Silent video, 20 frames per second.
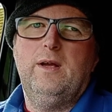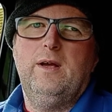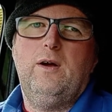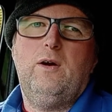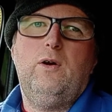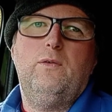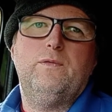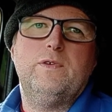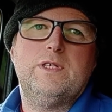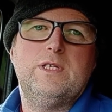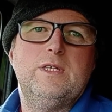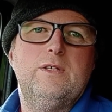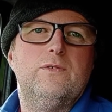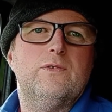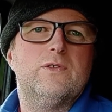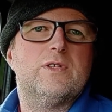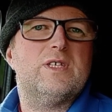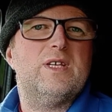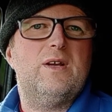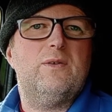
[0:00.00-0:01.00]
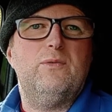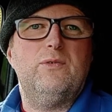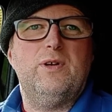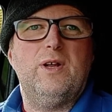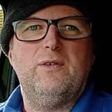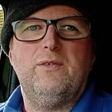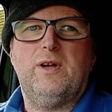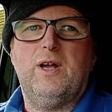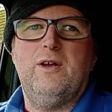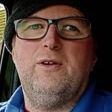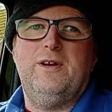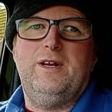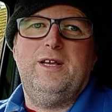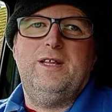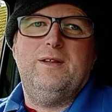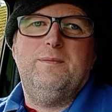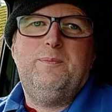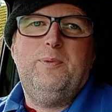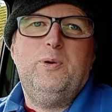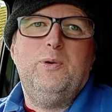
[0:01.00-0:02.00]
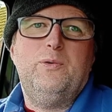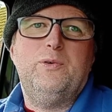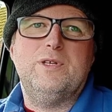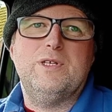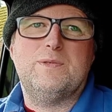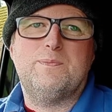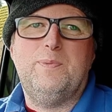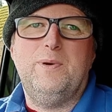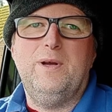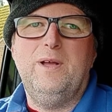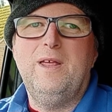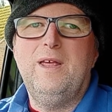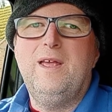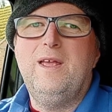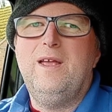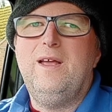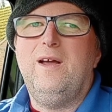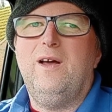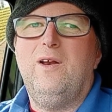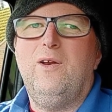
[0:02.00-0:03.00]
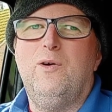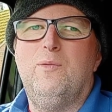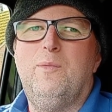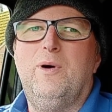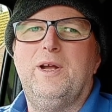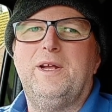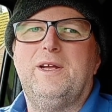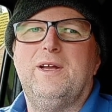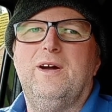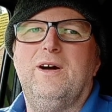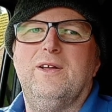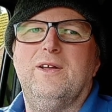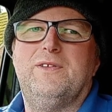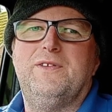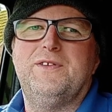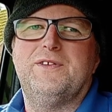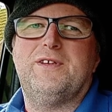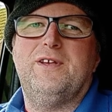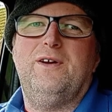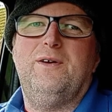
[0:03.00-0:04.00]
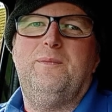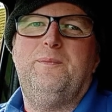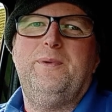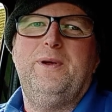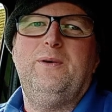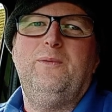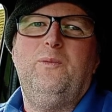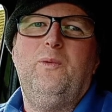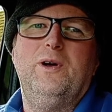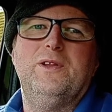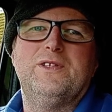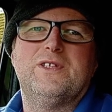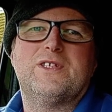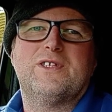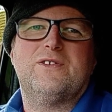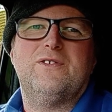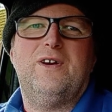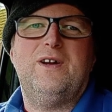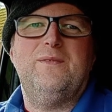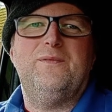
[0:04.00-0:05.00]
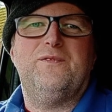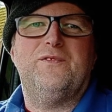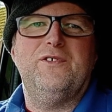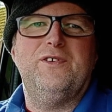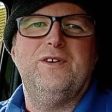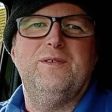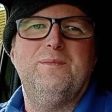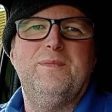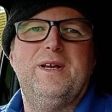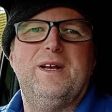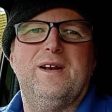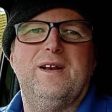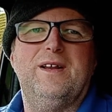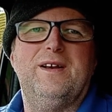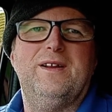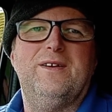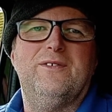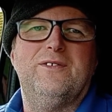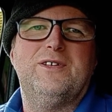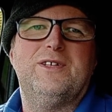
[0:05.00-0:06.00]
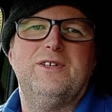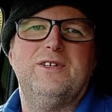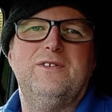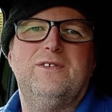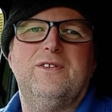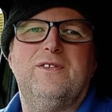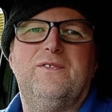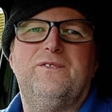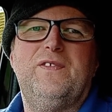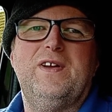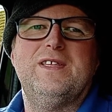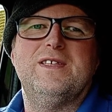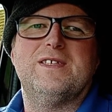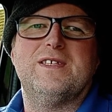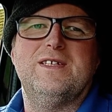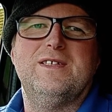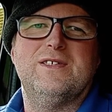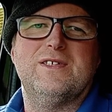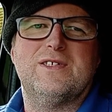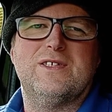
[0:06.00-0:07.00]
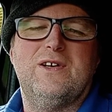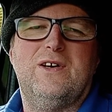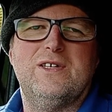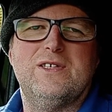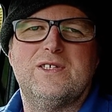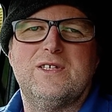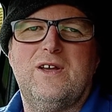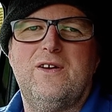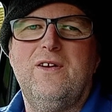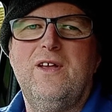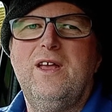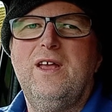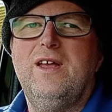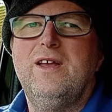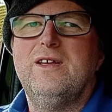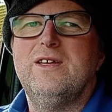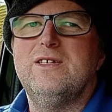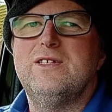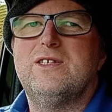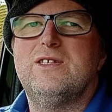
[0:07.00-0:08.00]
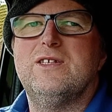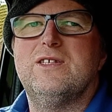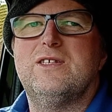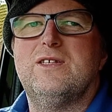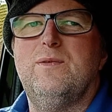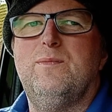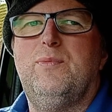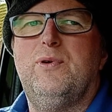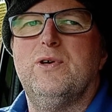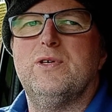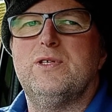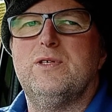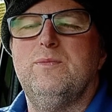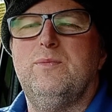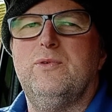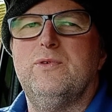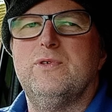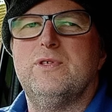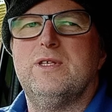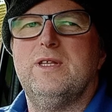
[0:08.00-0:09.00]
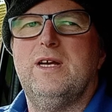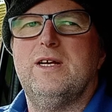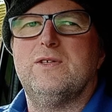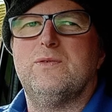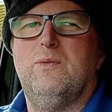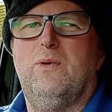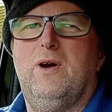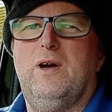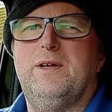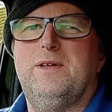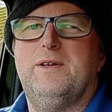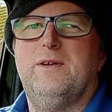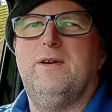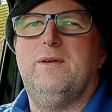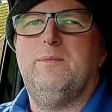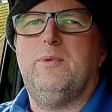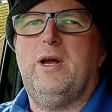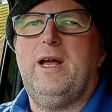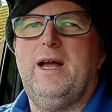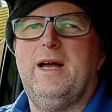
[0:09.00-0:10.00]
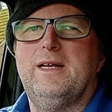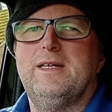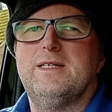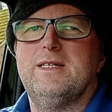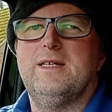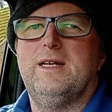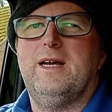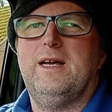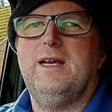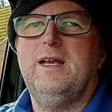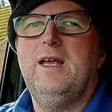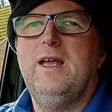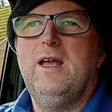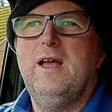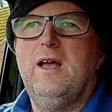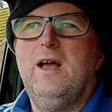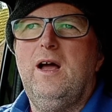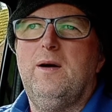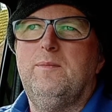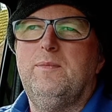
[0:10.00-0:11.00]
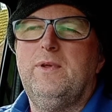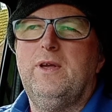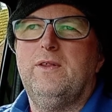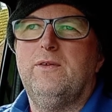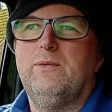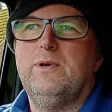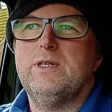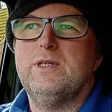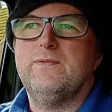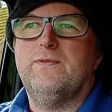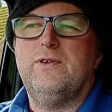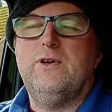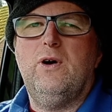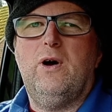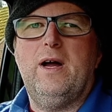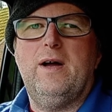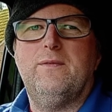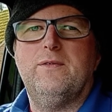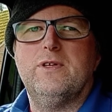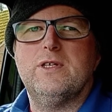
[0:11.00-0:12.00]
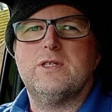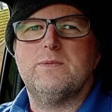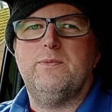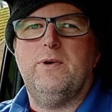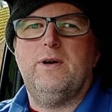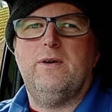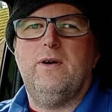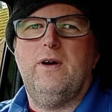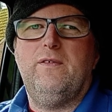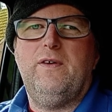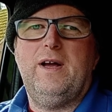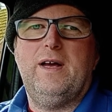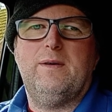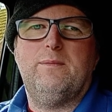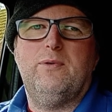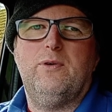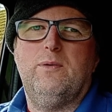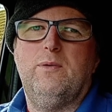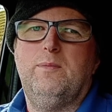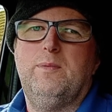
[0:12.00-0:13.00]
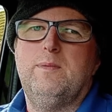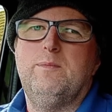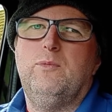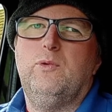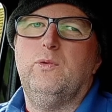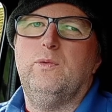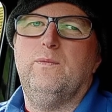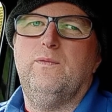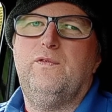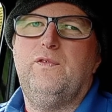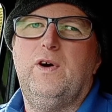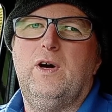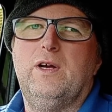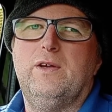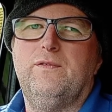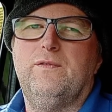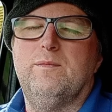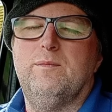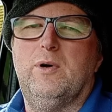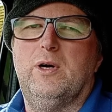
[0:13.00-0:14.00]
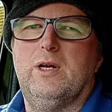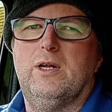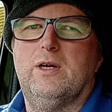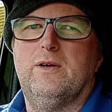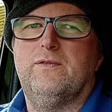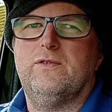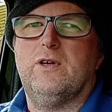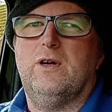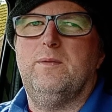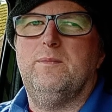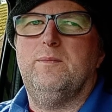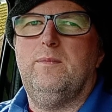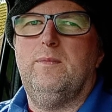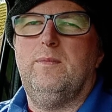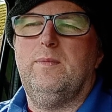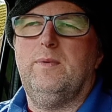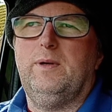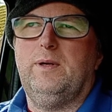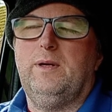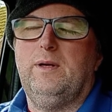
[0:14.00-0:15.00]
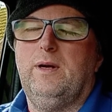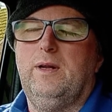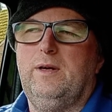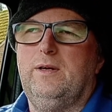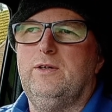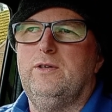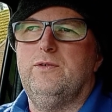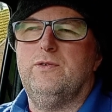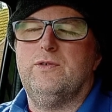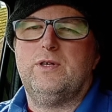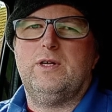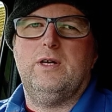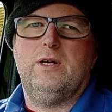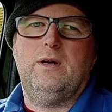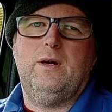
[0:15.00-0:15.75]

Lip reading: Obviously you'll say, well, don't go near the borders, but a lot of my gardens, it would be one stripe through the middle and it would do to the fence either side. So it's just impossible. So that's why I'm doing it by hand today. And the other reason for not having a spreader, I've had probably more than 5 in my lifetime and used